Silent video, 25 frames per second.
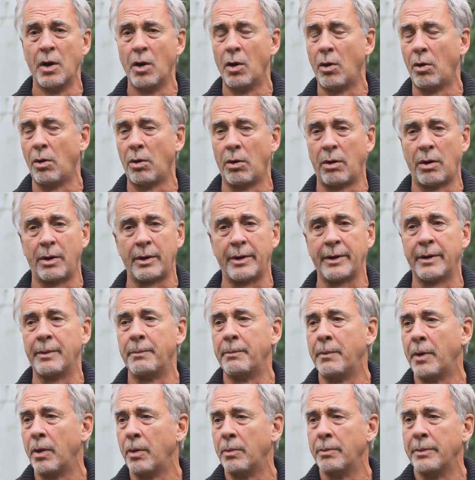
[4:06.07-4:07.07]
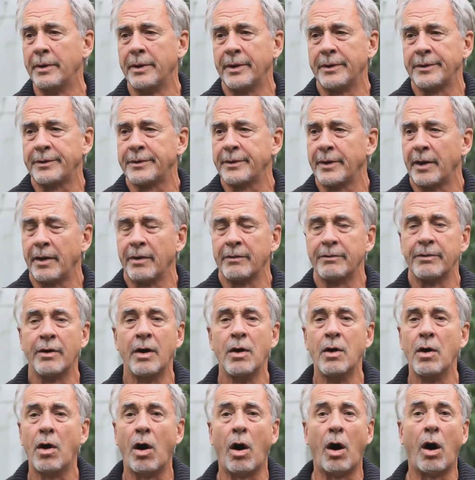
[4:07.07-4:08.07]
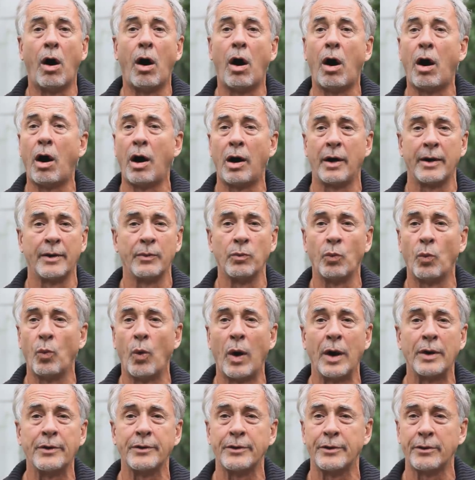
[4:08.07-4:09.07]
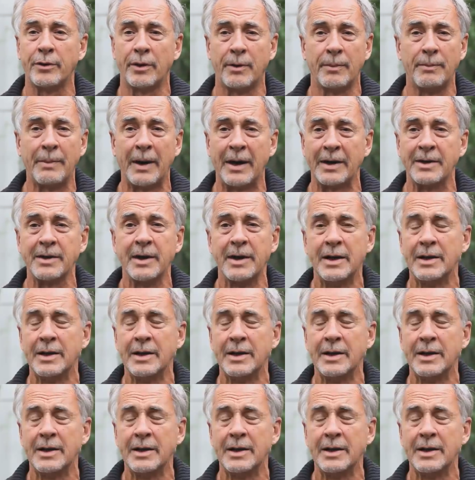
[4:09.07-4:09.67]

or in a moment of awe and wonder by